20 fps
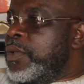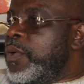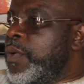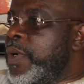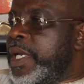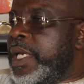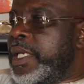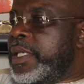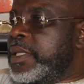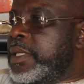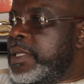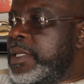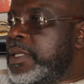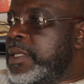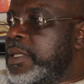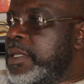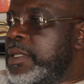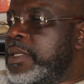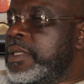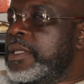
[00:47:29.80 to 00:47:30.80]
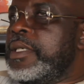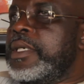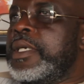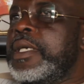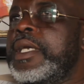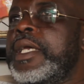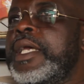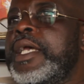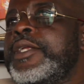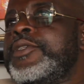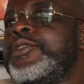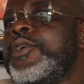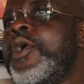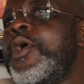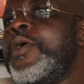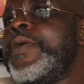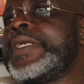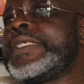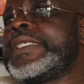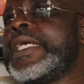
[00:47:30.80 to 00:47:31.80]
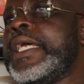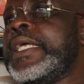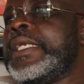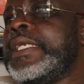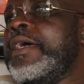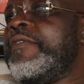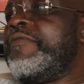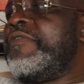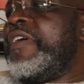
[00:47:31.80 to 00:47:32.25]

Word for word: occasions. It all returned, the